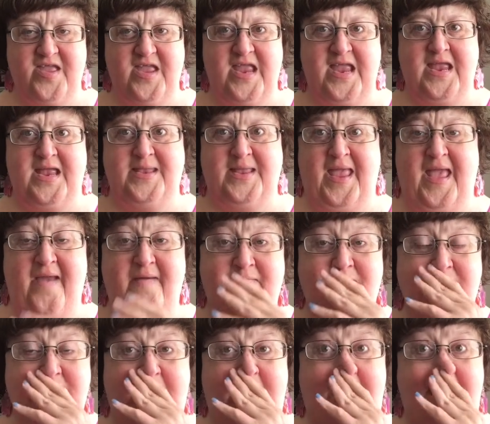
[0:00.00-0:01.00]
And they
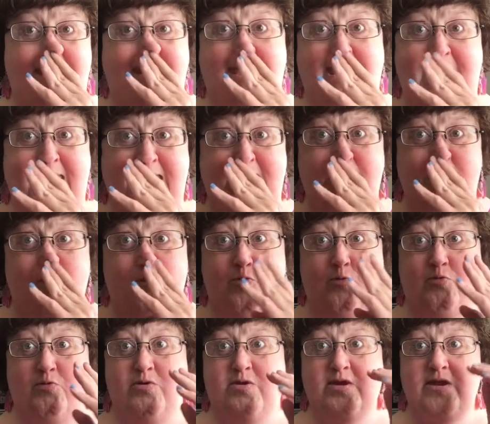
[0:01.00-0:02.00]
haven't added any
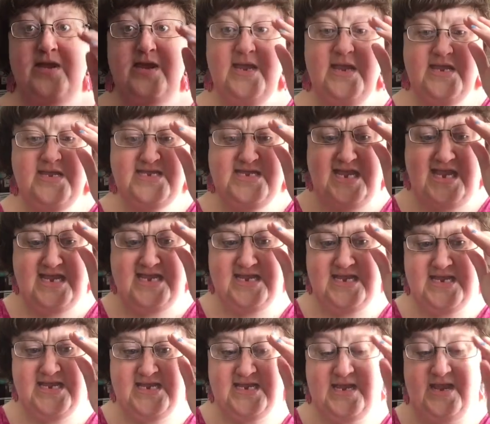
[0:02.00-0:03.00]
new
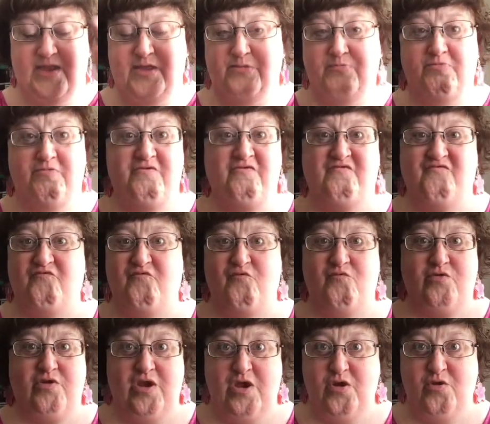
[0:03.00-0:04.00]
seasons in 3 or
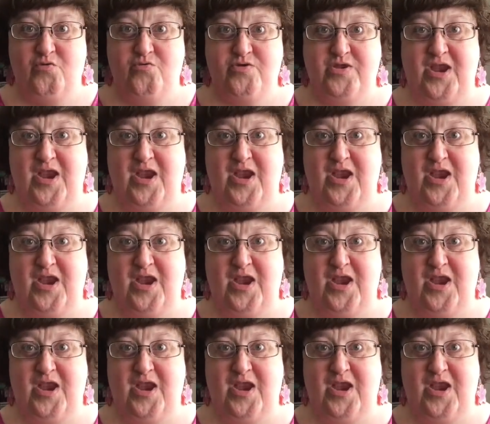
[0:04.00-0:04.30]
4 years. I